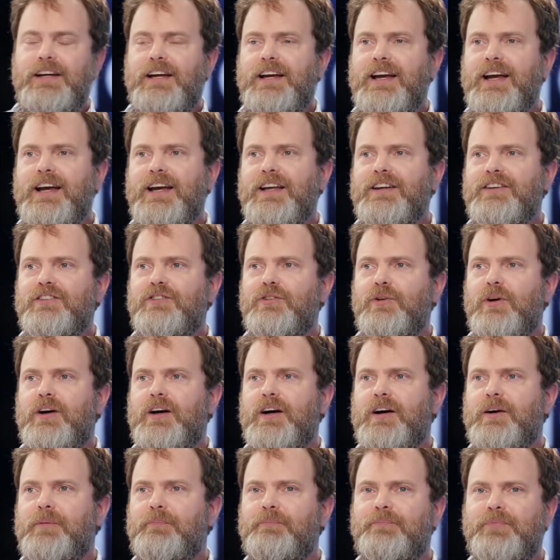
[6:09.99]
and
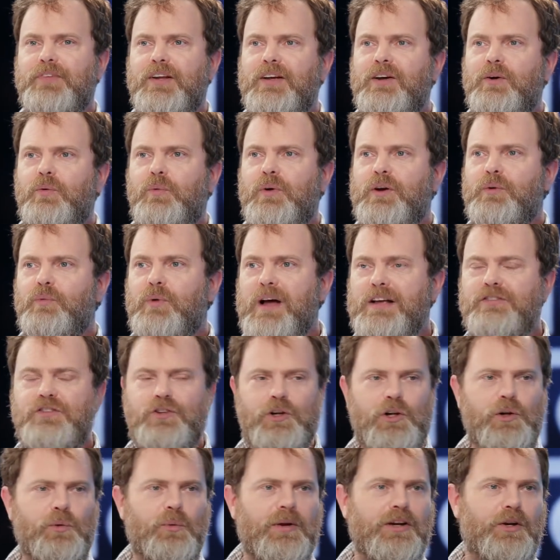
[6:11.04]
um, we
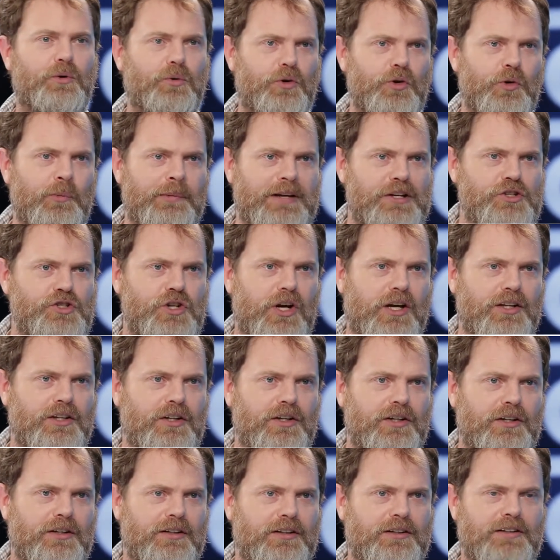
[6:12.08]
wrestle, we groom each
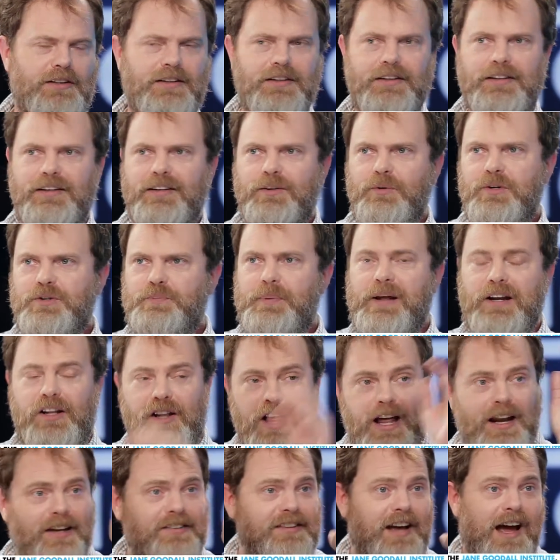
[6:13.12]
other. We spend a
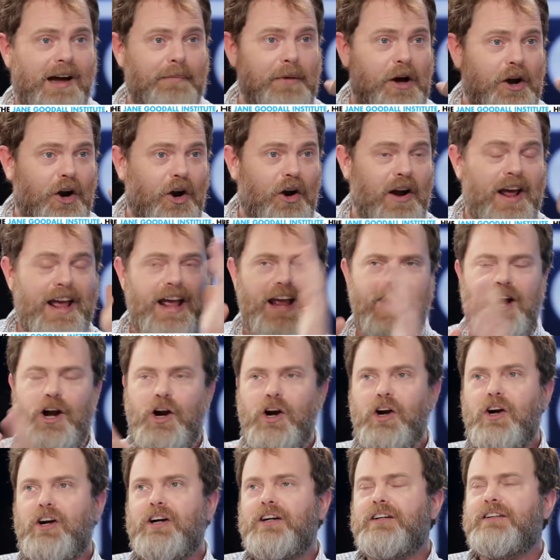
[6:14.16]
lot of time on our
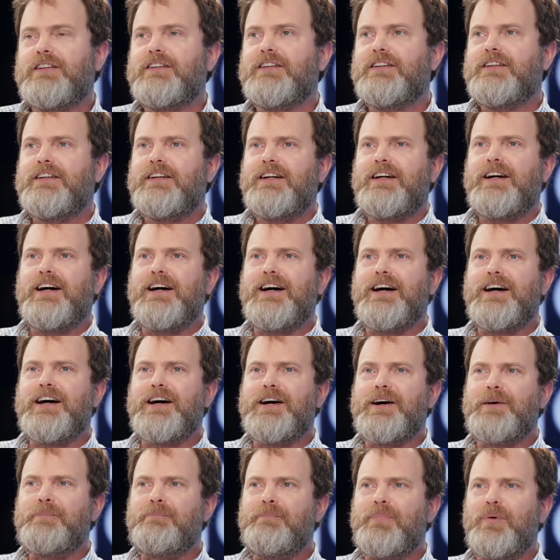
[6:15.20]
hair.
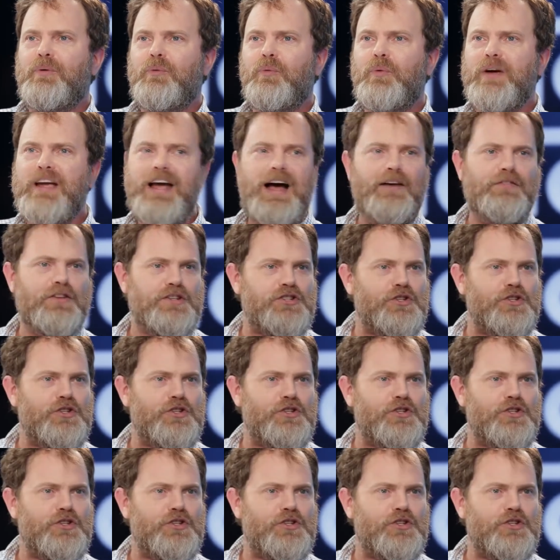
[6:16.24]
Um, we have